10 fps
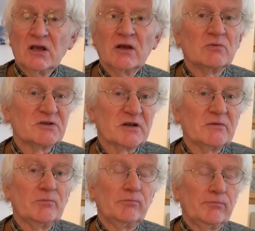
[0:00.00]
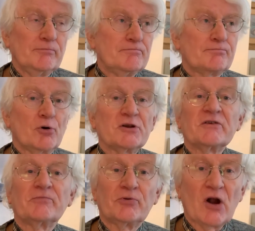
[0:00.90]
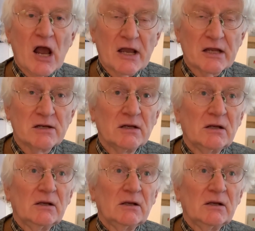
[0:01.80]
It was a point of pride